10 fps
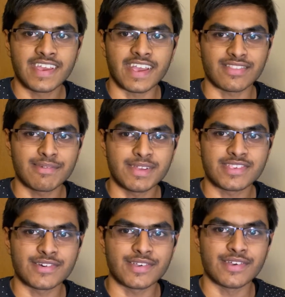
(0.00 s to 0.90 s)
And let me
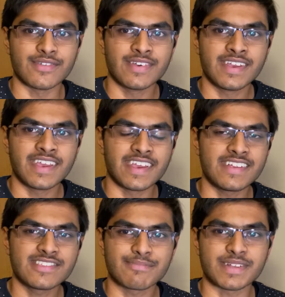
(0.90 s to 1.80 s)
tell you, it
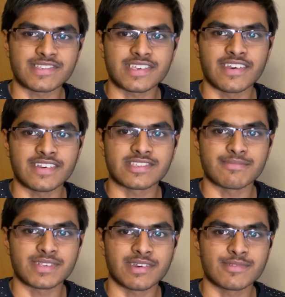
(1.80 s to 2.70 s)
is a bit scary
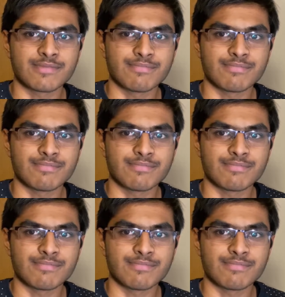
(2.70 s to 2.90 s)
sometimes,